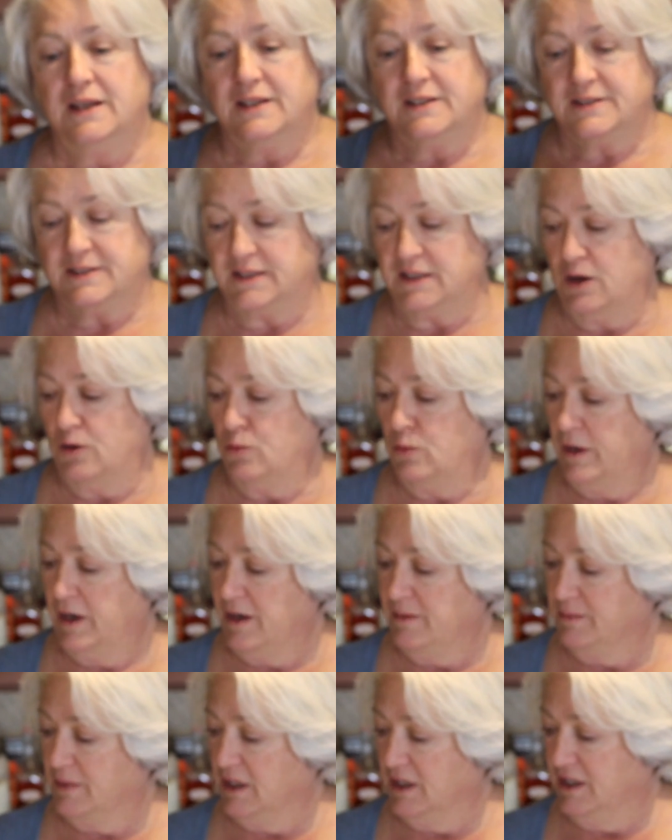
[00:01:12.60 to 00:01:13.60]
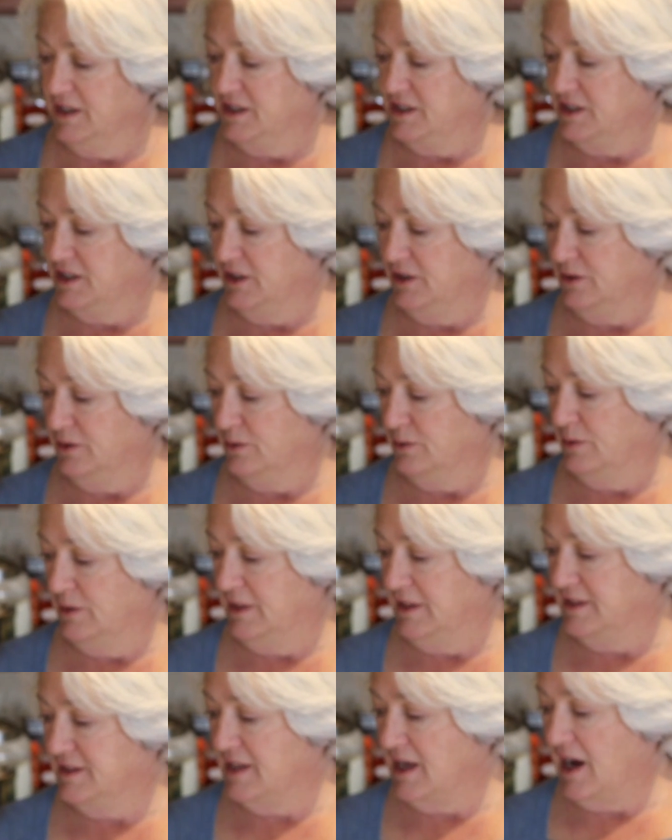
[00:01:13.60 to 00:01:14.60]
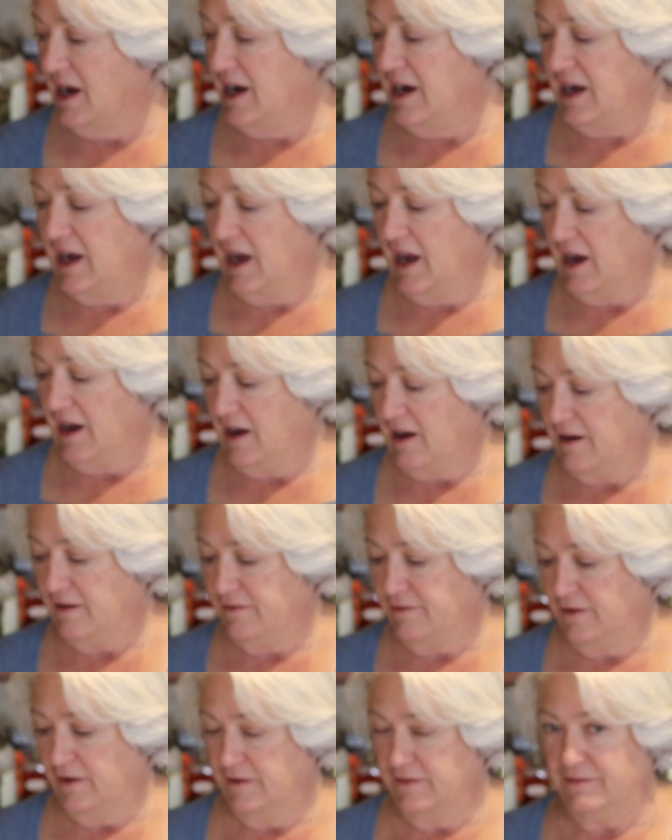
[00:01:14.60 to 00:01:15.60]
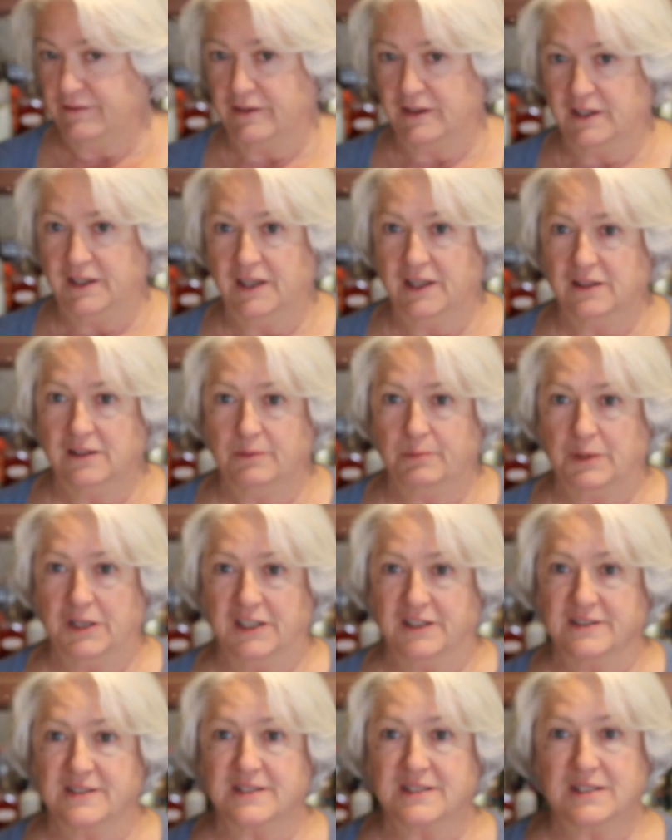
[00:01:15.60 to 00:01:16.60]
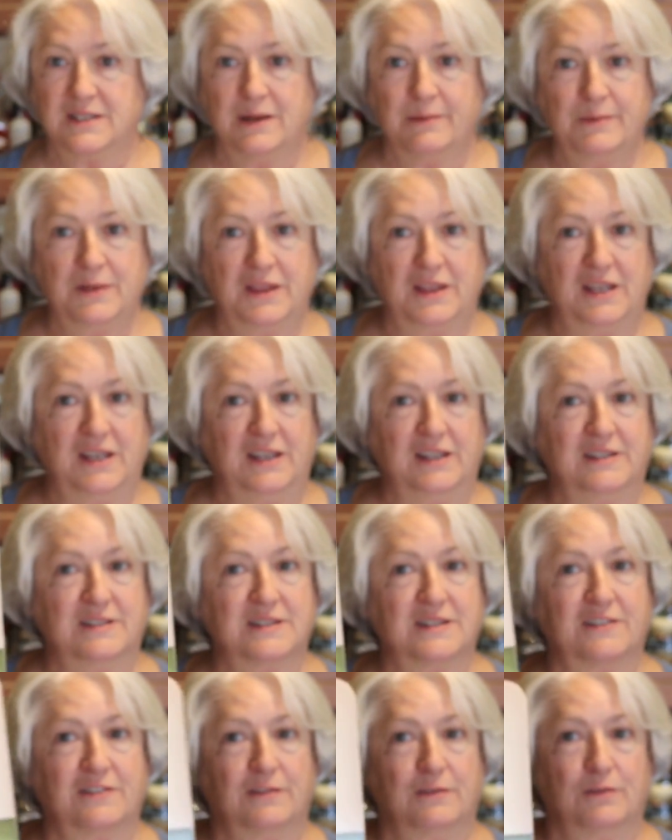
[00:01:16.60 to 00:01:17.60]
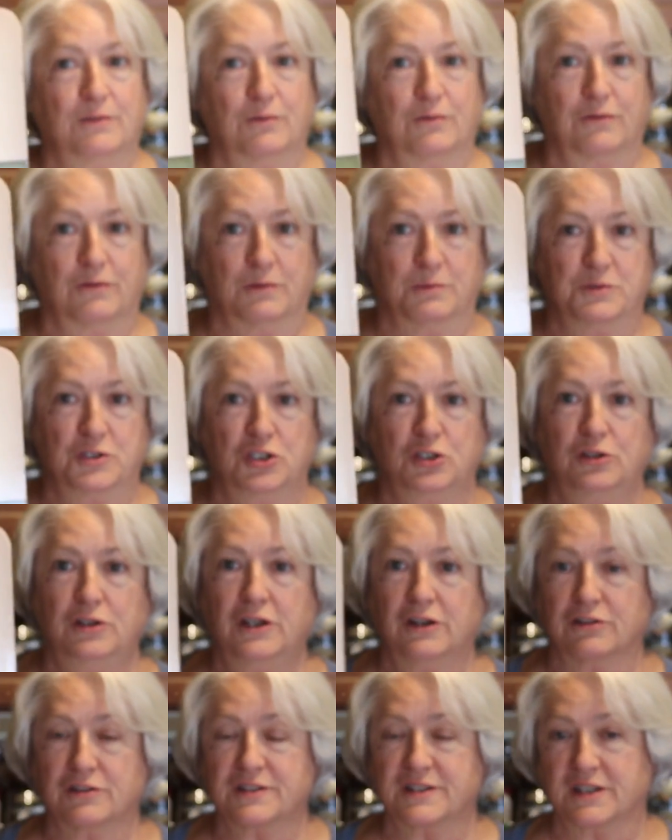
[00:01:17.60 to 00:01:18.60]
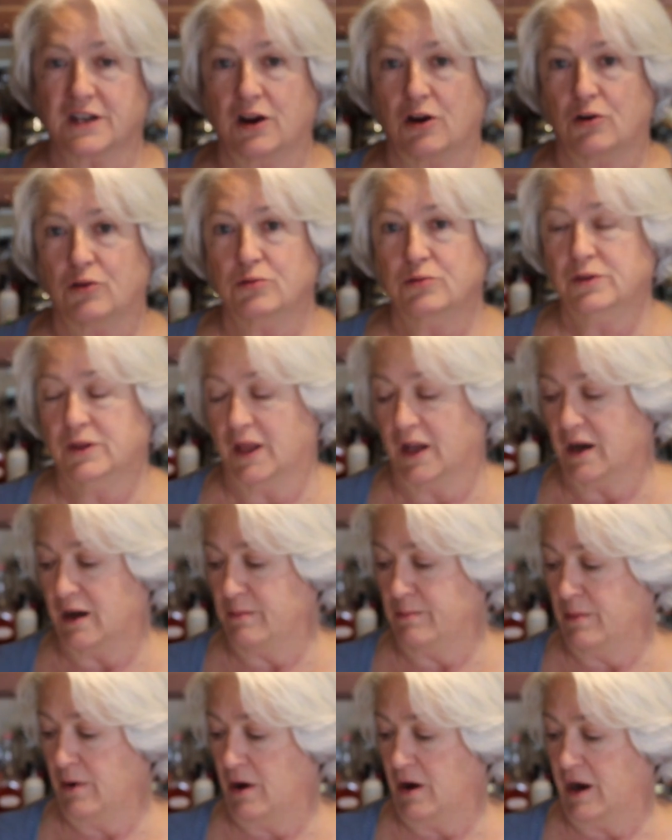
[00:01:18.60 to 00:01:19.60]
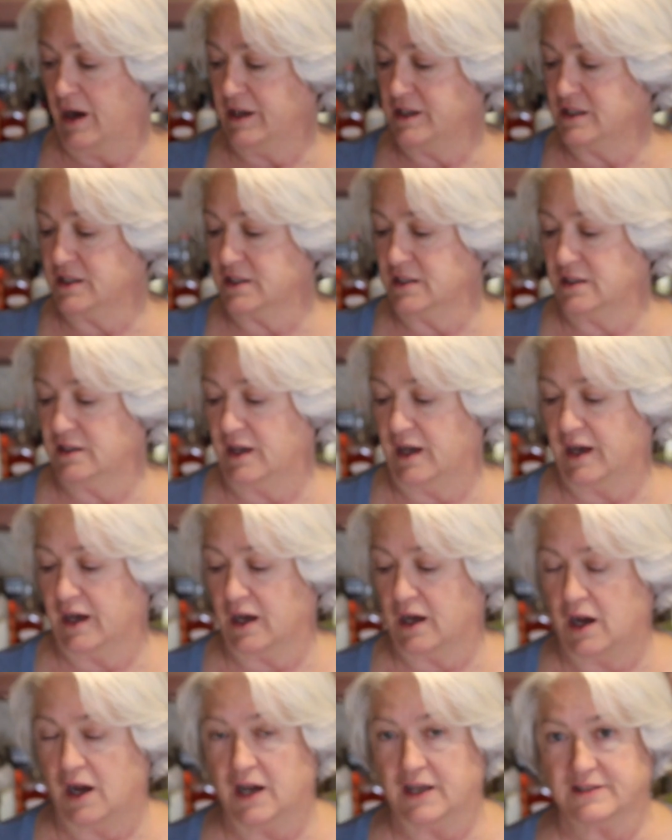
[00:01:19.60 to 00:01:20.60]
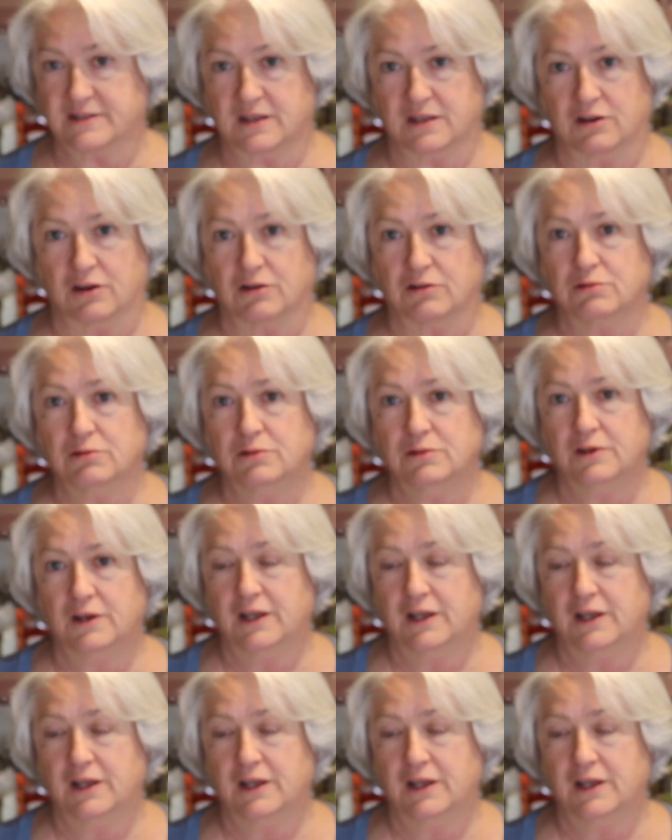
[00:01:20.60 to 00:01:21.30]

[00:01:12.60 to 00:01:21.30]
So what I'm going to do is I have vanilla beans. Some of these from two years ago that I bought at Costco.